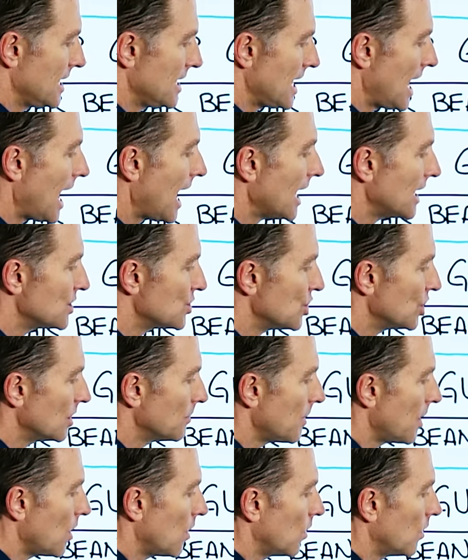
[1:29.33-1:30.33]
non G
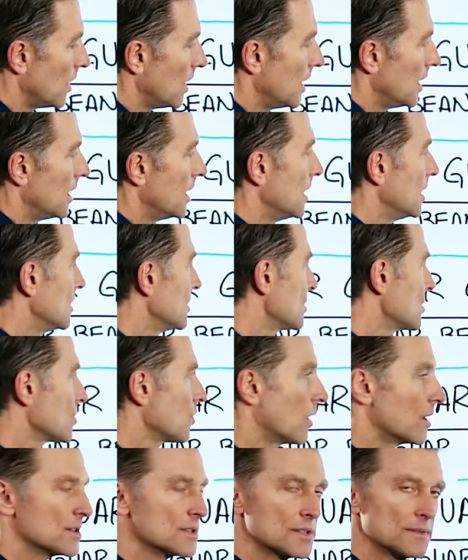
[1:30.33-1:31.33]
M O
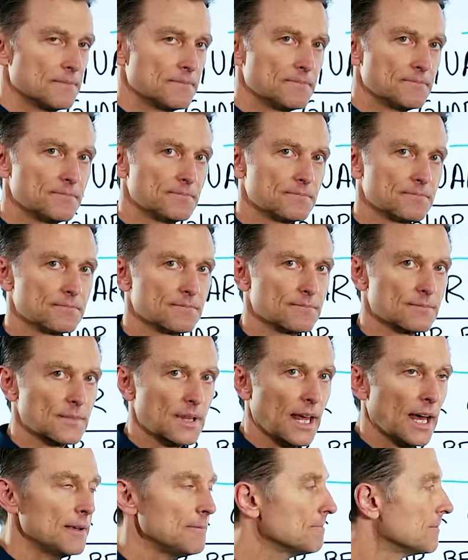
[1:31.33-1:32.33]
source,
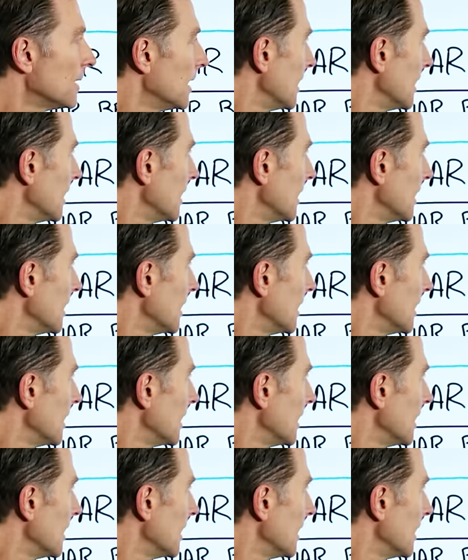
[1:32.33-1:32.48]
okay?